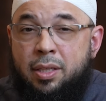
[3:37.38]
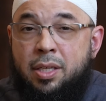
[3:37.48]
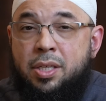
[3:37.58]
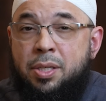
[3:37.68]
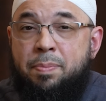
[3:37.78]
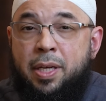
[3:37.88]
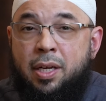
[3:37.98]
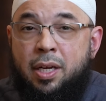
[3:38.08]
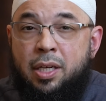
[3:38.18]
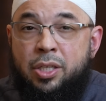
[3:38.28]
This is
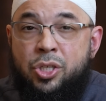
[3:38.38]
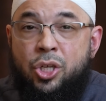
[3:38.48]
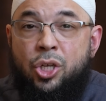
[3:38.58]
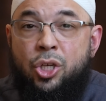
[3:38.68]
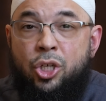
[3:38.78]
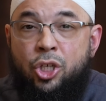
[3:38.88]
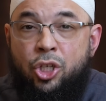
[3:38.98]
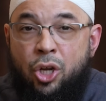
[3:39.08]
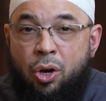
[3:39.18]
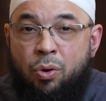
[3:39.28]
because
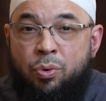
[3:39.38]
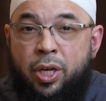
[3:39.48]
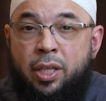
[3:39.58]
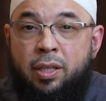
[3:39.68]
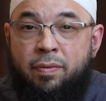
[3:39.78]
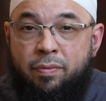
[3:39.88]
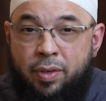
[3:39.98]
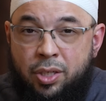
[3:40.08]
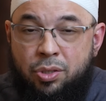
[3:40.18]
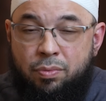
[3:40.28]
no
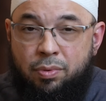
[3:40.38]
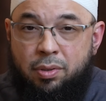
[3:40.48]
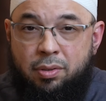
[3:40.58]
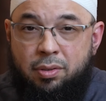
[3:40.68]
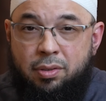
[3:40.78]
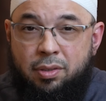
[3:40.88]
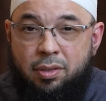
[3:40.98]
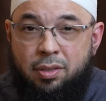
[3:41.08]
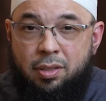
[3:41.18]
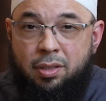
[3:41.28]
individual
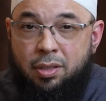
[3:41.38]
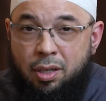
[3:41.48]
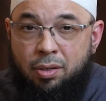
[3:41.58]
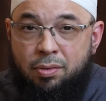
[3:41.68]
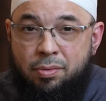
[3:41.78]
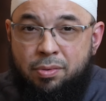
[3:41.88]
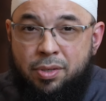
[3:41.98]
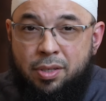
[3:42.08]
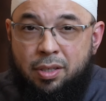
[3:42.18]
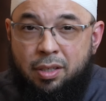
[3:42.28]

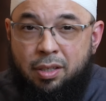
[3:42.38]
knows